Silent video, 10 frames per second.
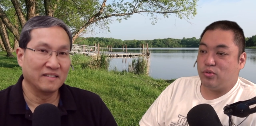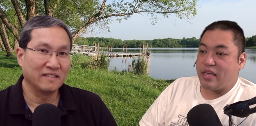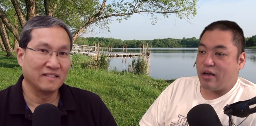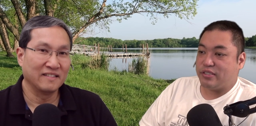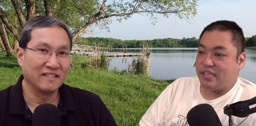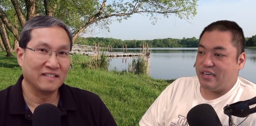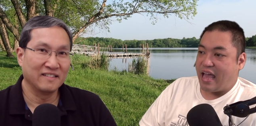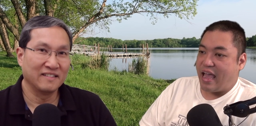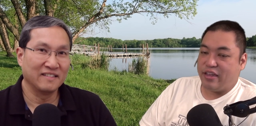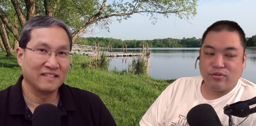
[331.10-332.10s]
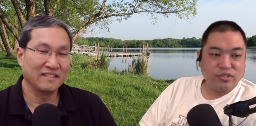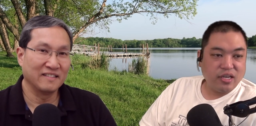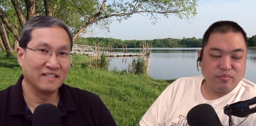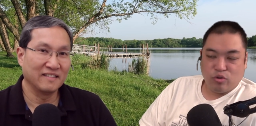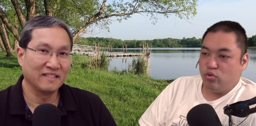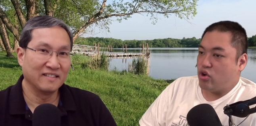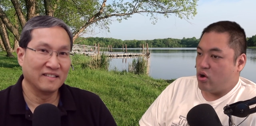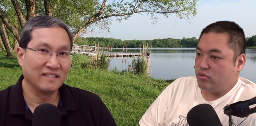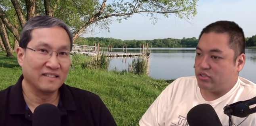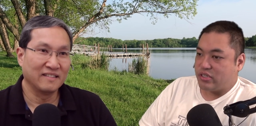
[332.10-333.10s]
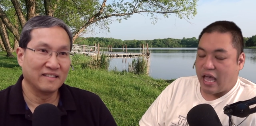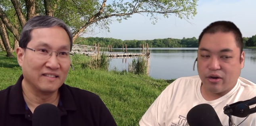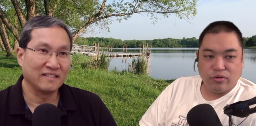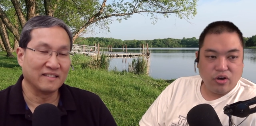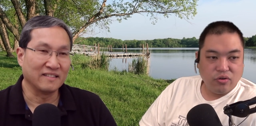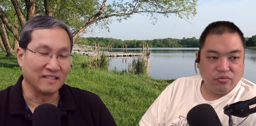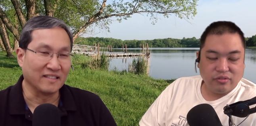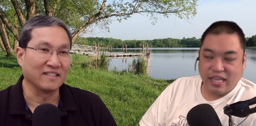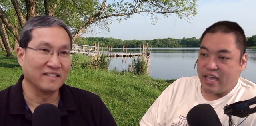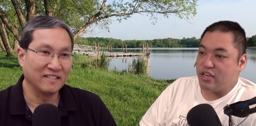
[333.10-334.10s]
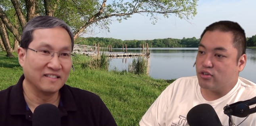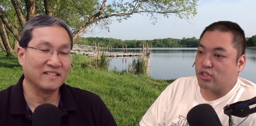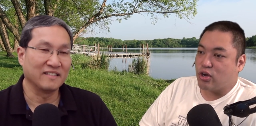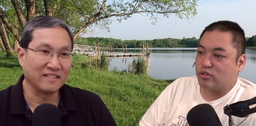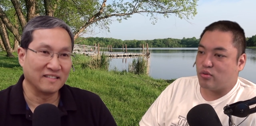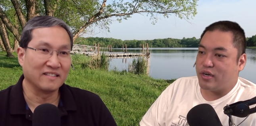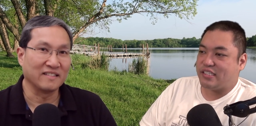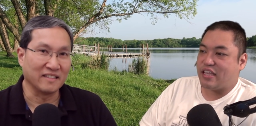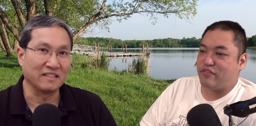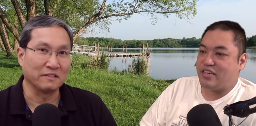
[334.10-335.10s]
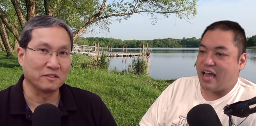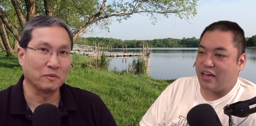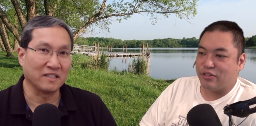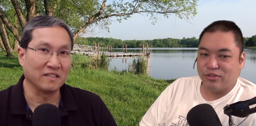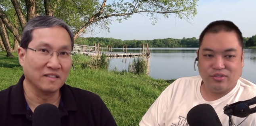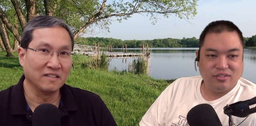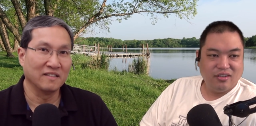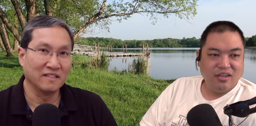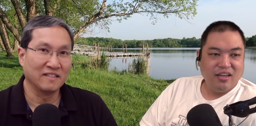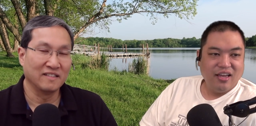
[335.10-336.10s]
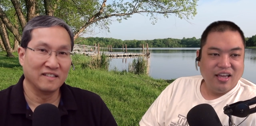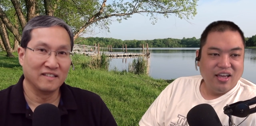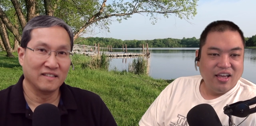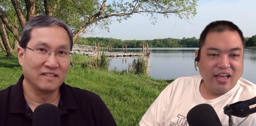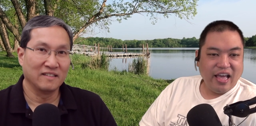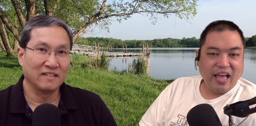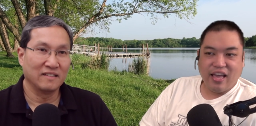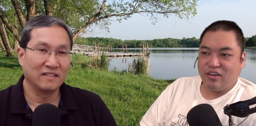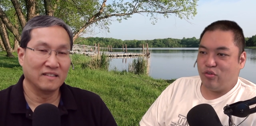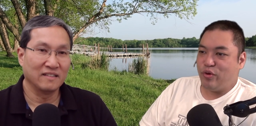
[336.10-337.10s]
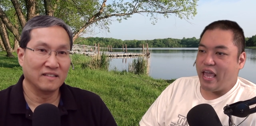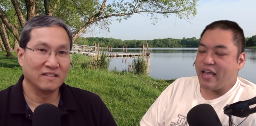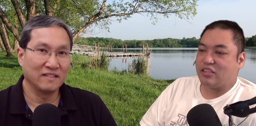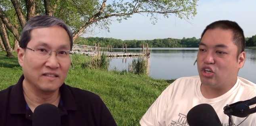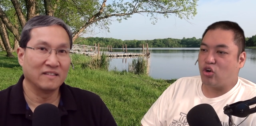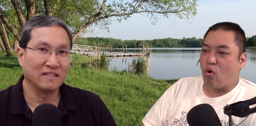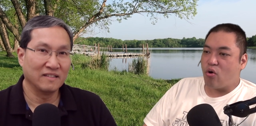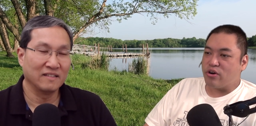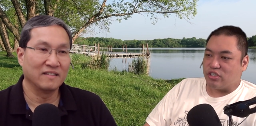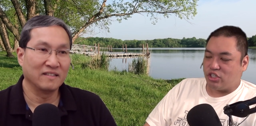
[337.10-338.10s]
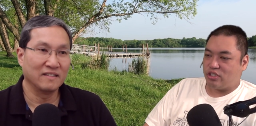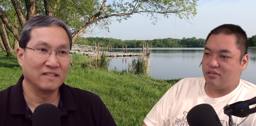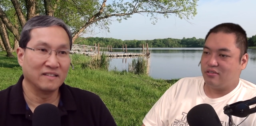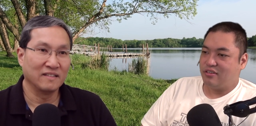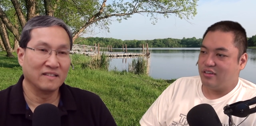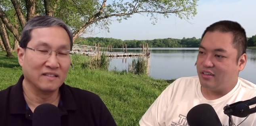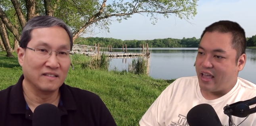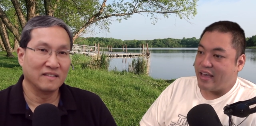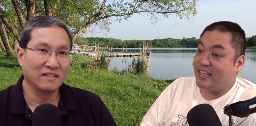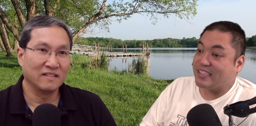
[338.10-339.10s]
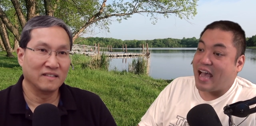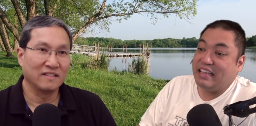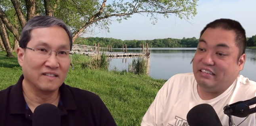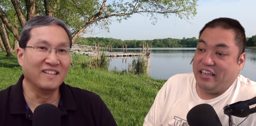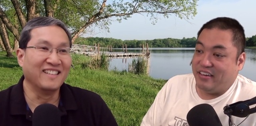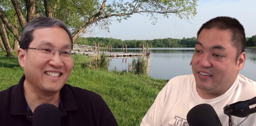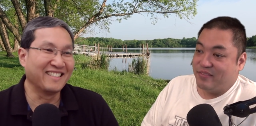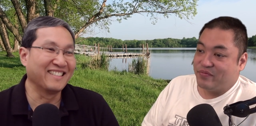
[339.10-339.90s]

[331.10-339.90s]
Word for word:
Speaker 1: two thousand nine or something. Who knows? I don't know. Ten years ago, twenty-seven dollars, and we had to gorge. At least I did.